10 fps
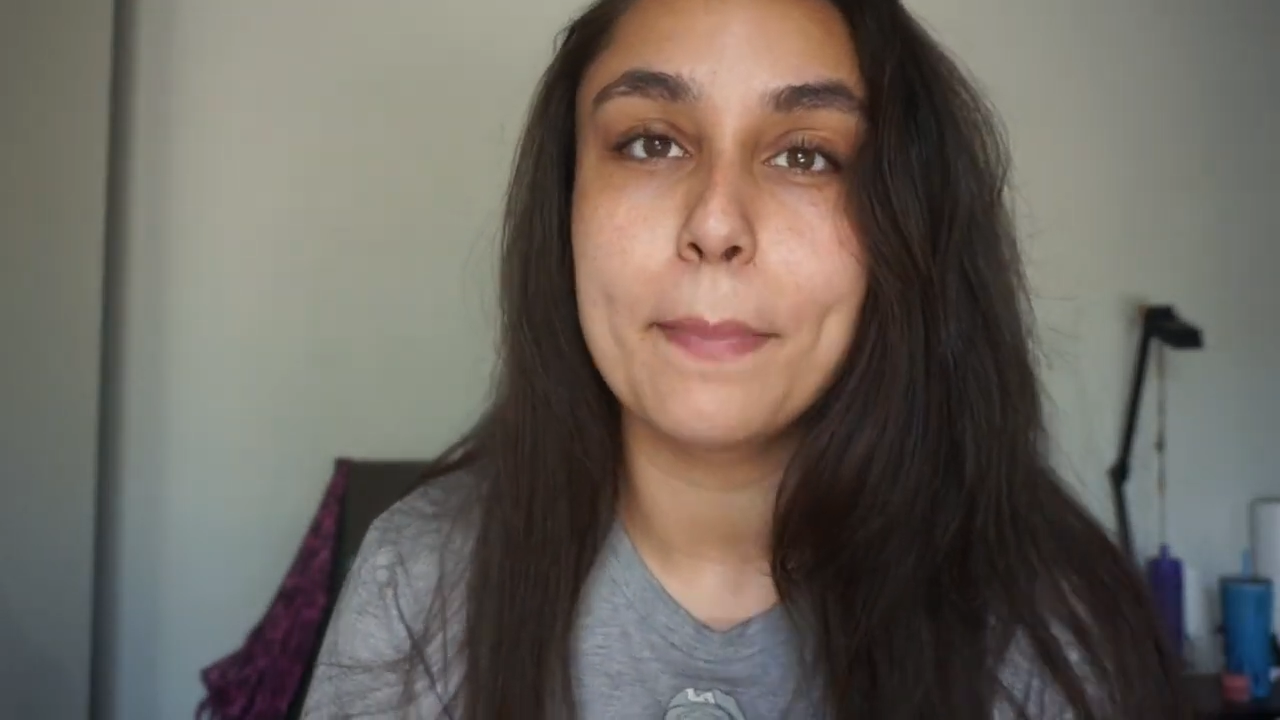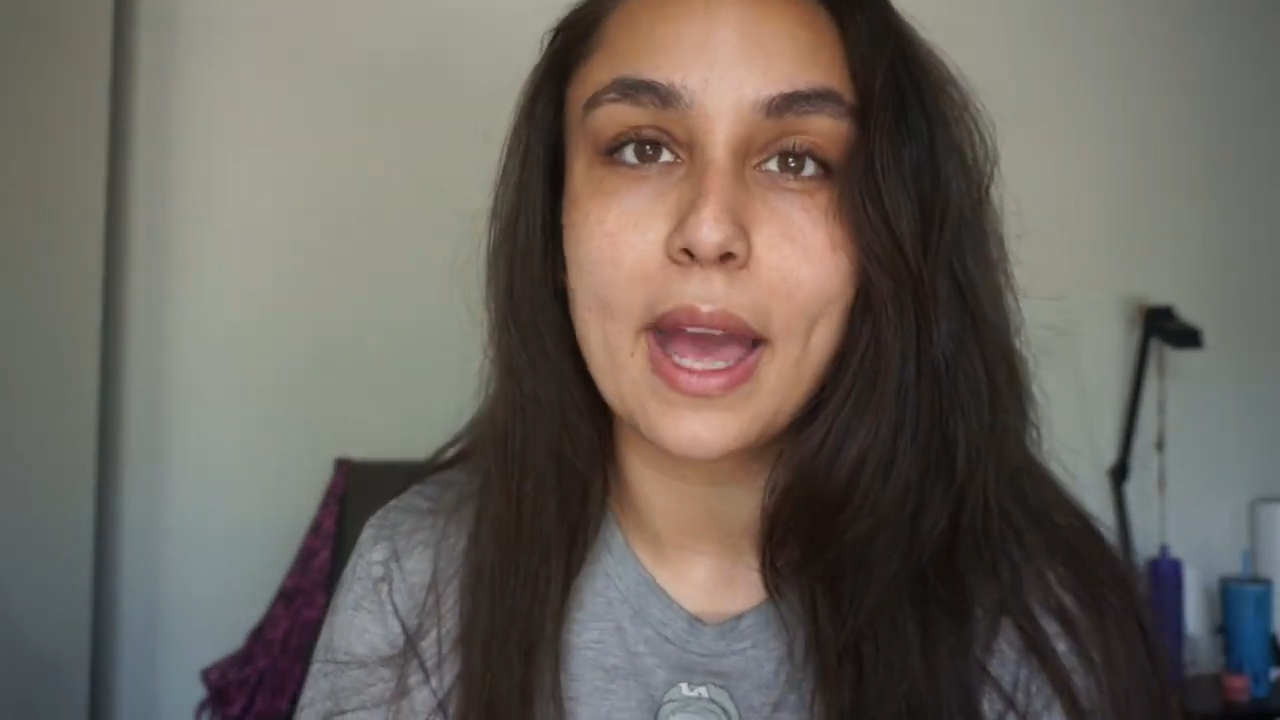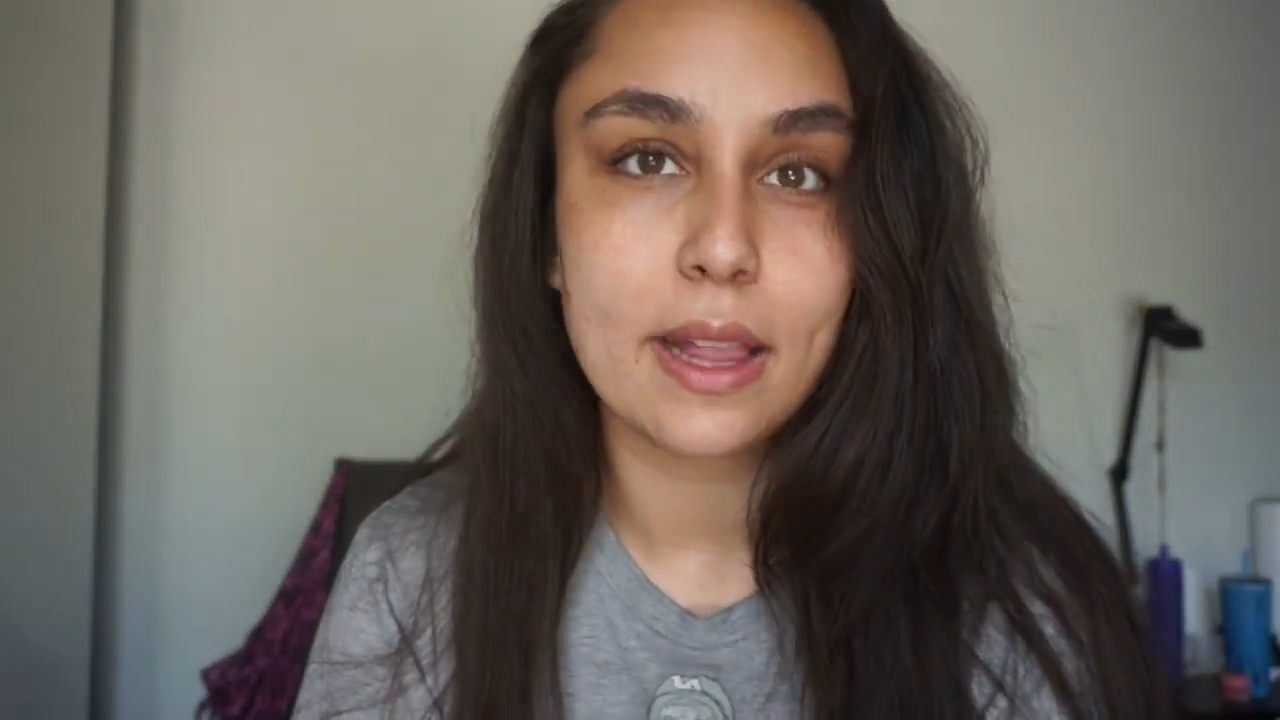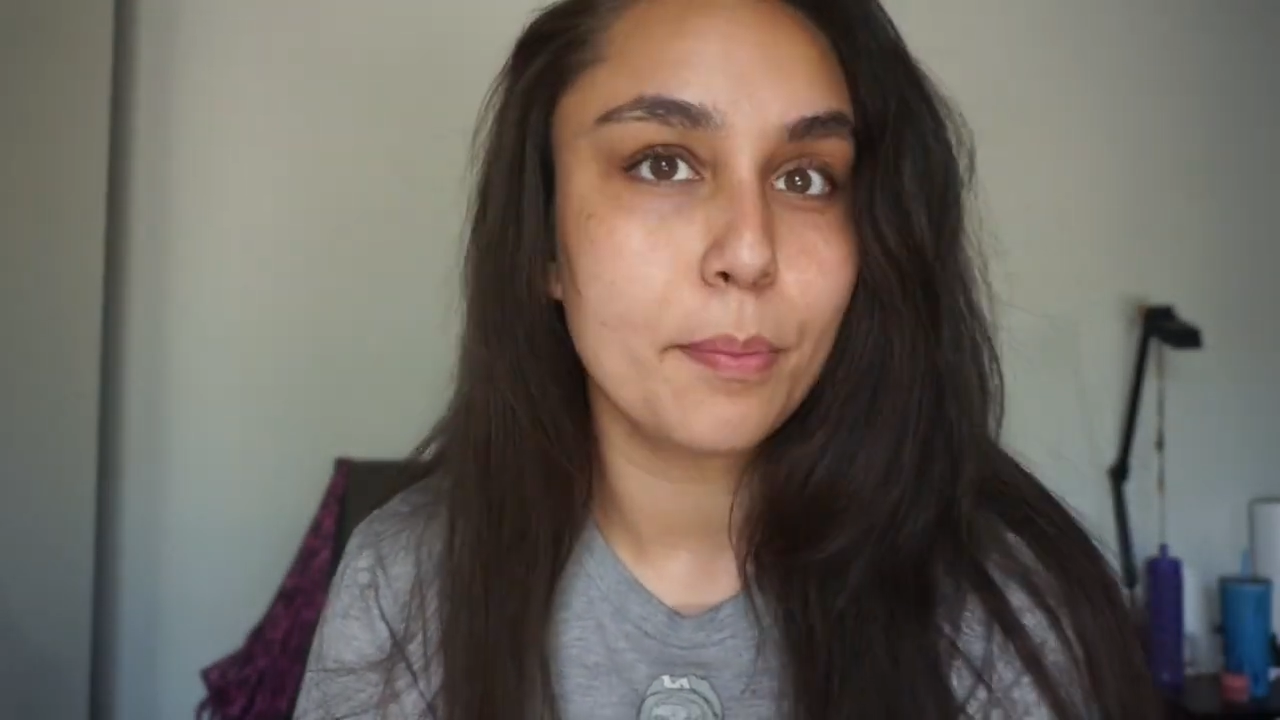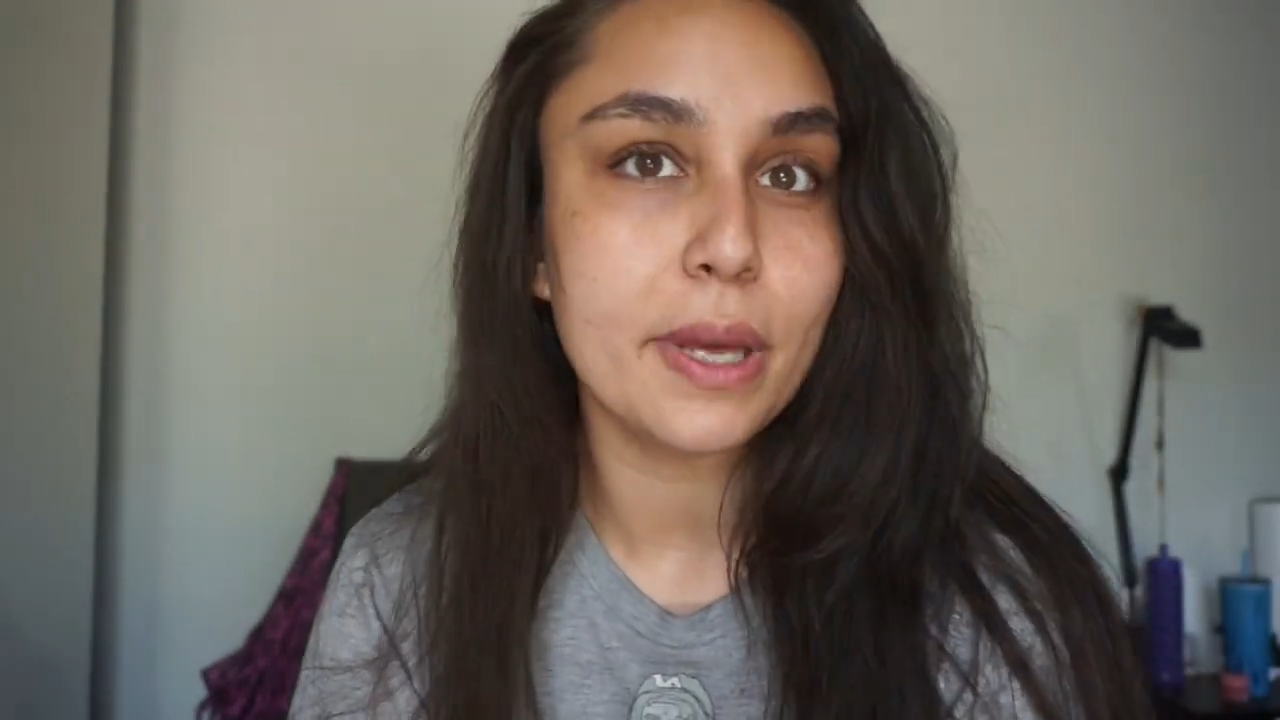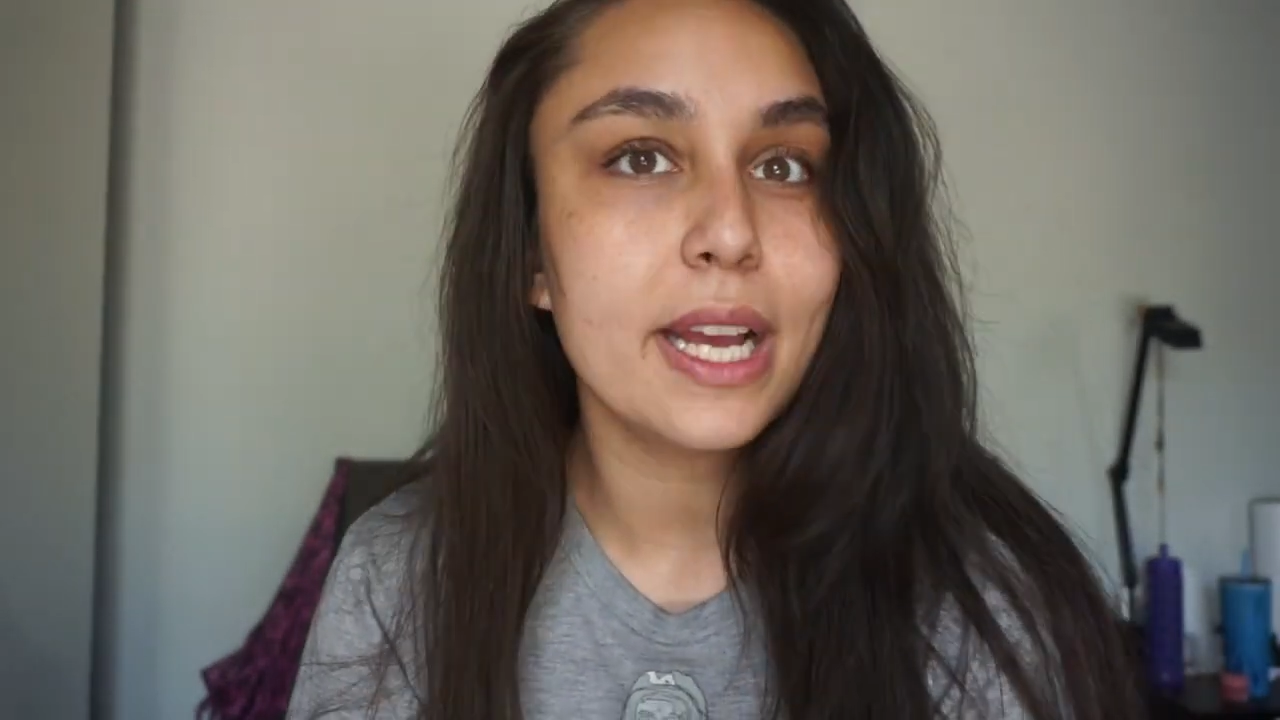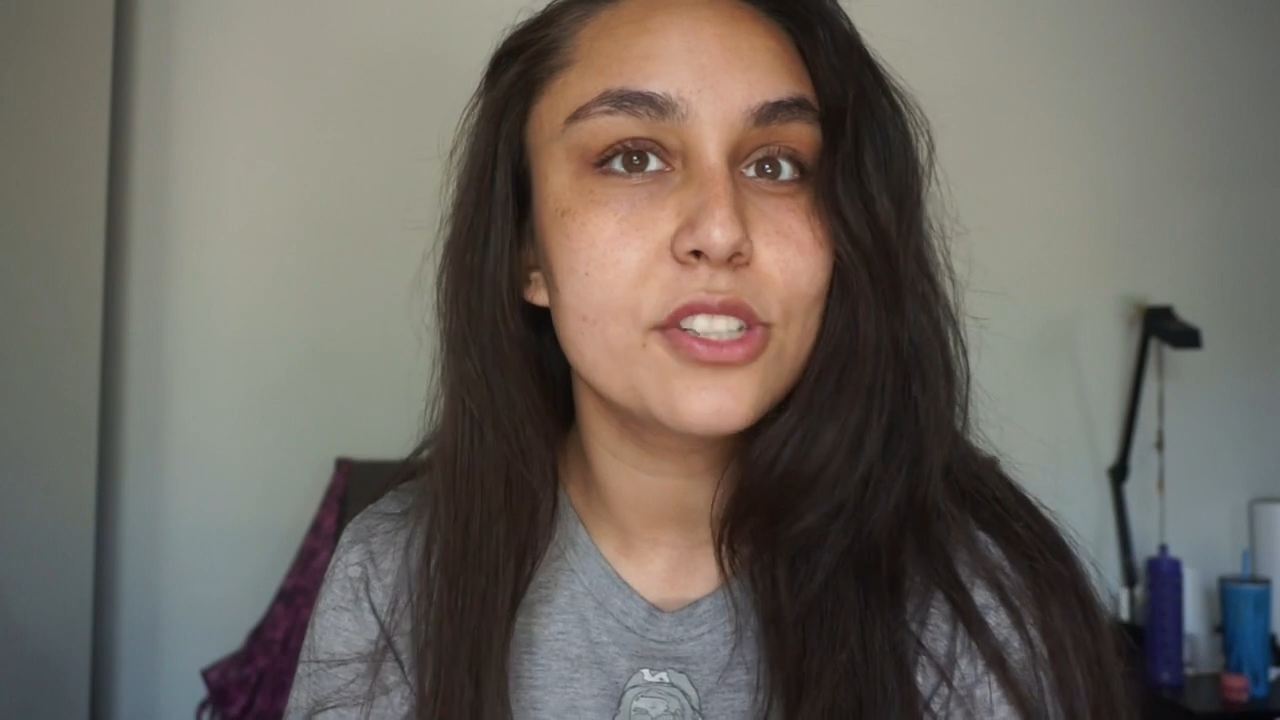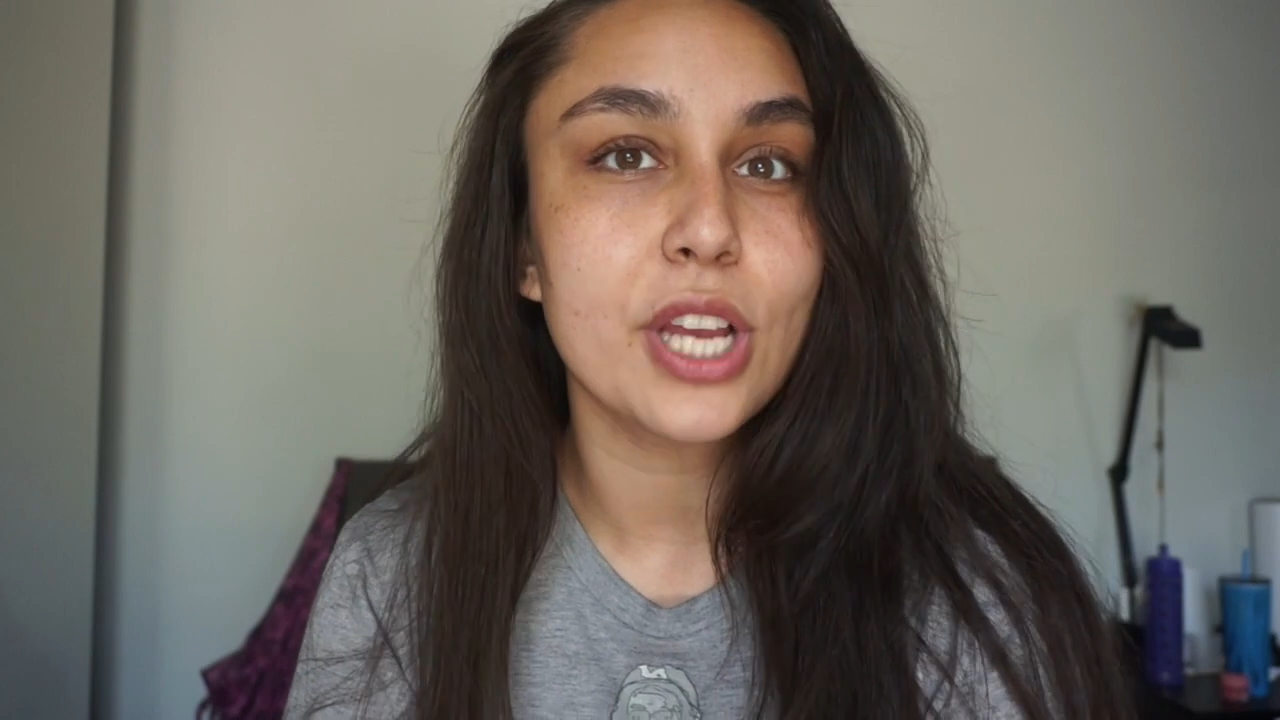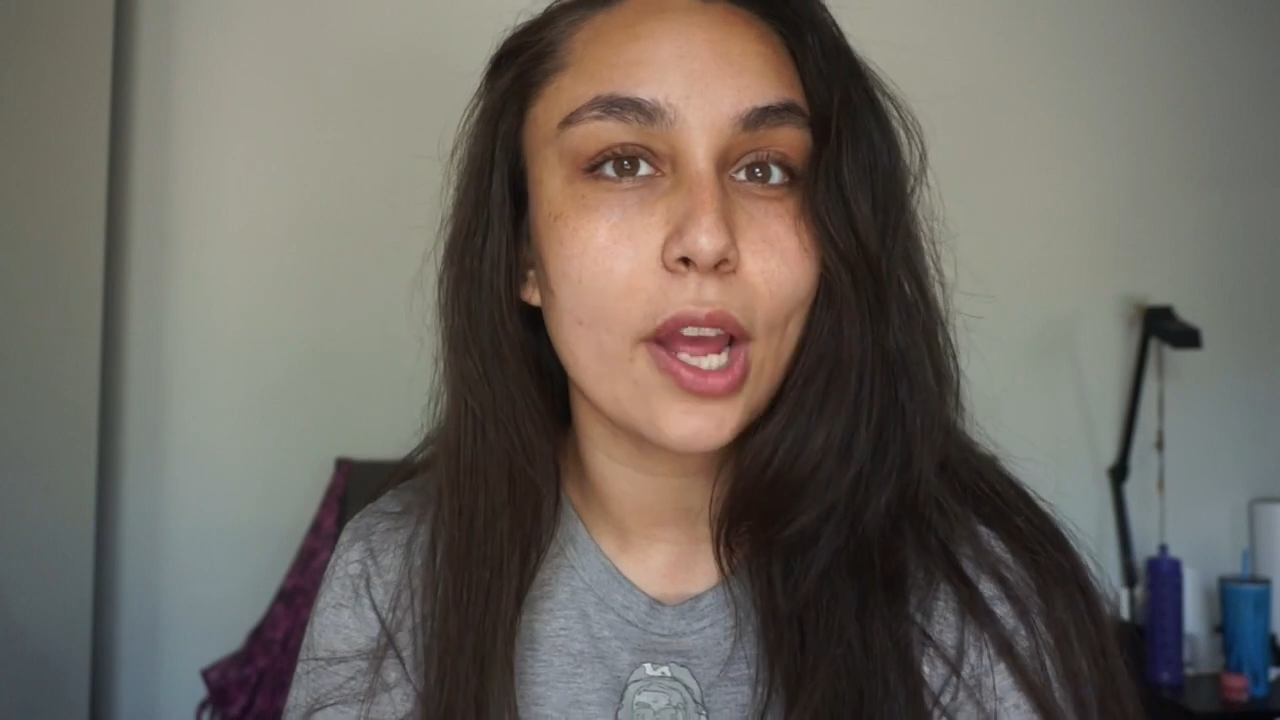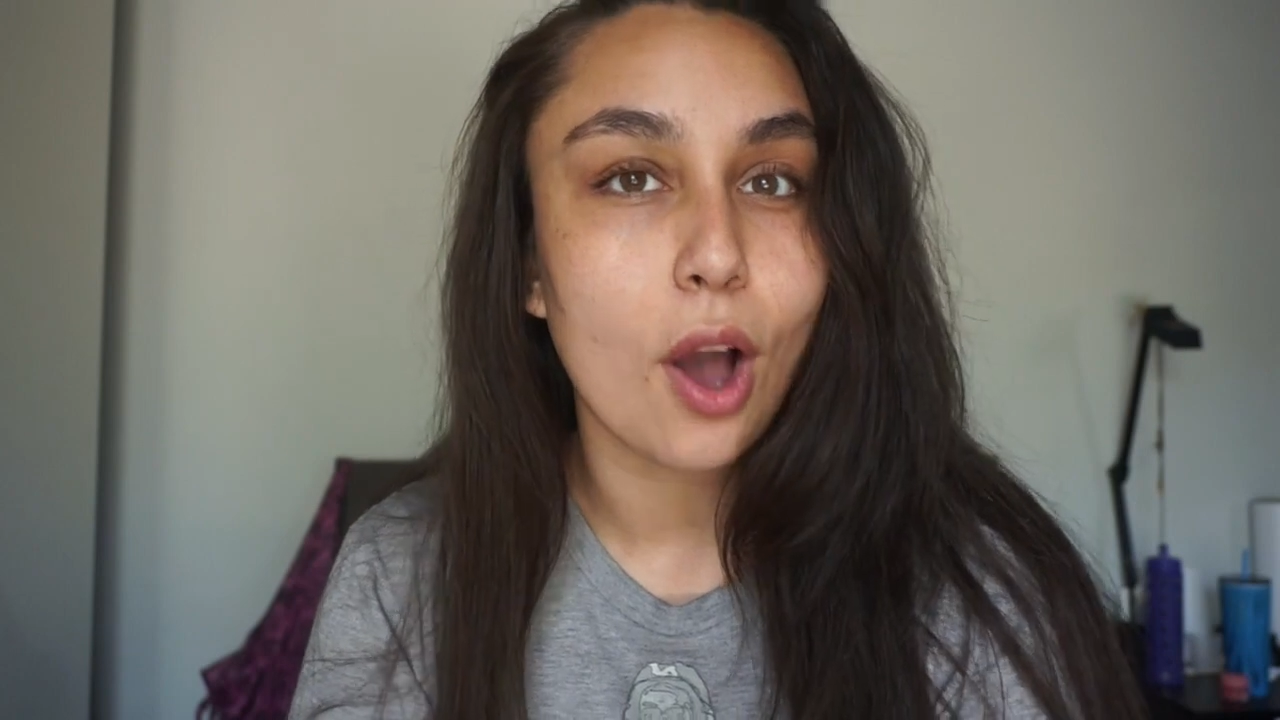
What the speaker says: and a BHA